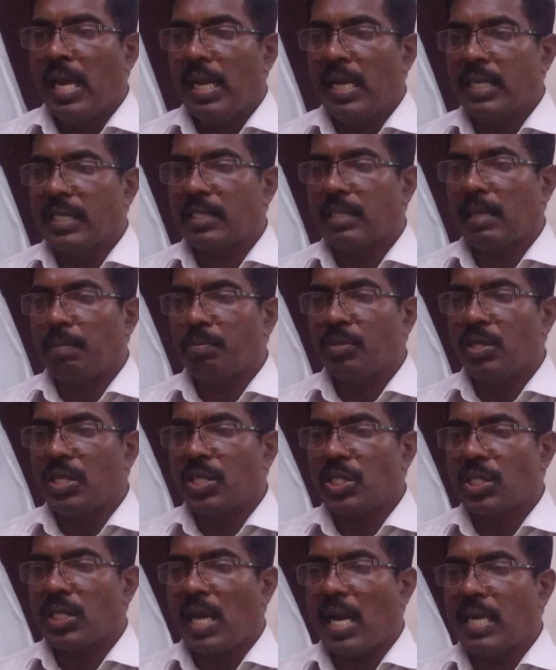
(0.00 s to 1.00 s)
In some
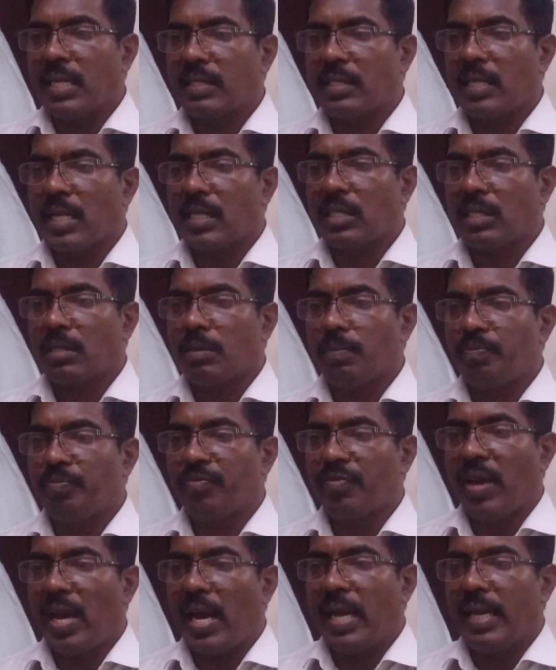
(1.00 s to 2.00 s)
instances
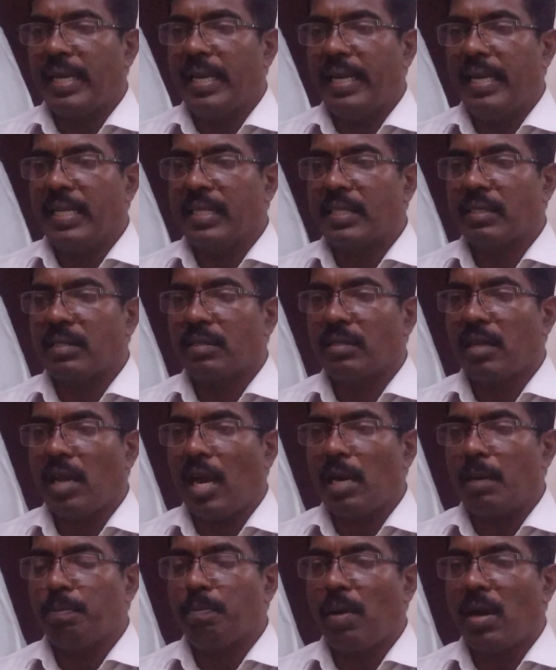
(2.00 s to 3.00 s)
where it is
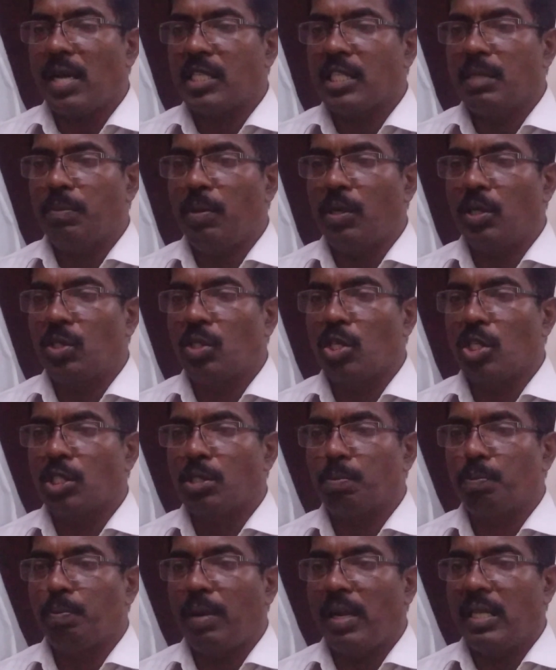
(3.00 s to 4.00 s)
not possible to
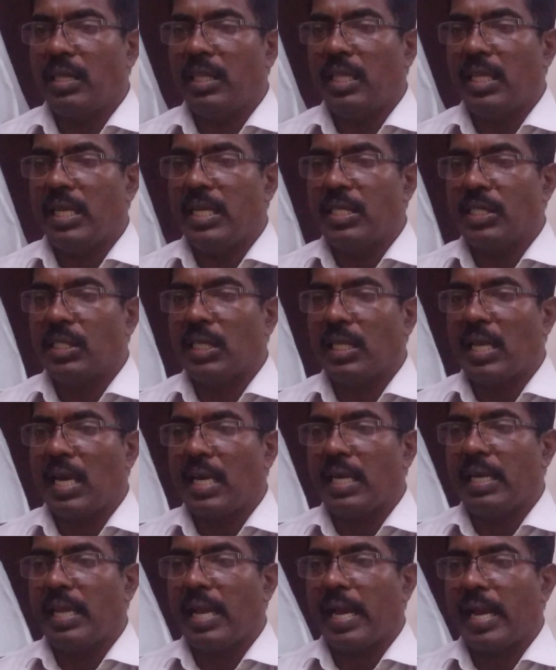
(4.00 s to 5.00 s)
spin the
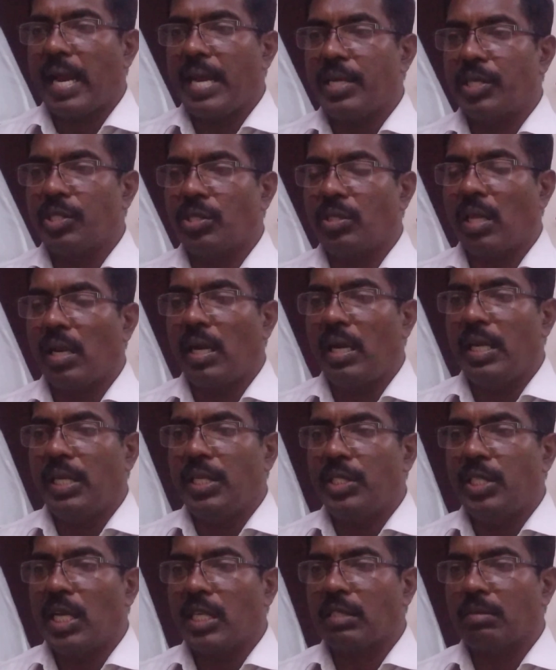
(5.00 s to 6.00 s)
incident against the
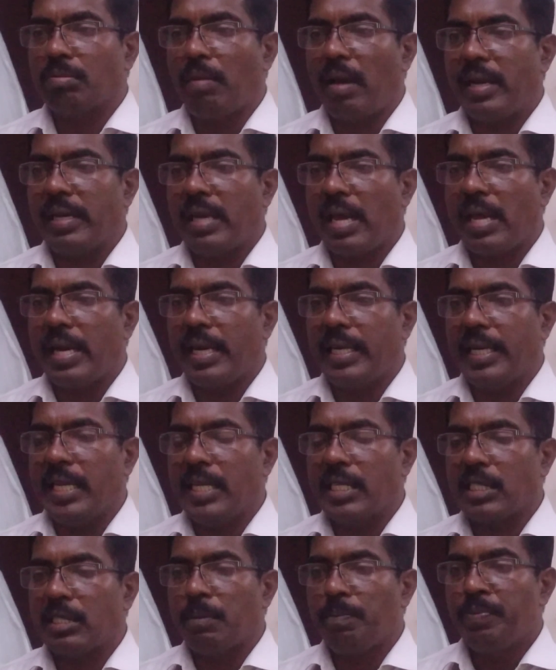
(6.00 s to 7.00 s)
religious
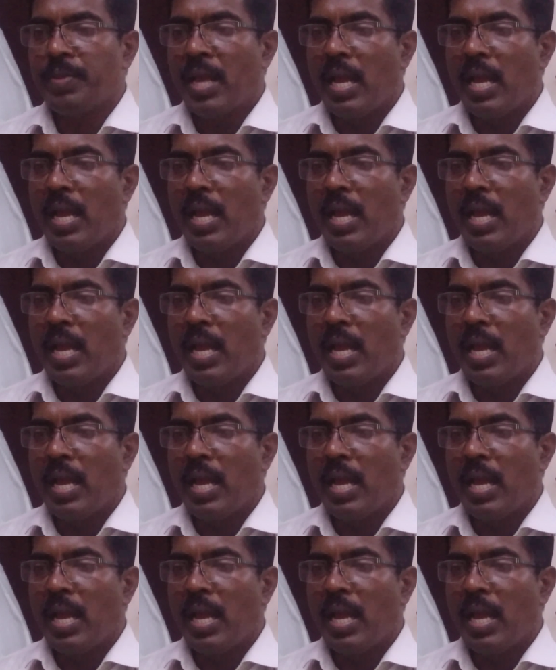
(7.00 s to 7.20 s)
minorities,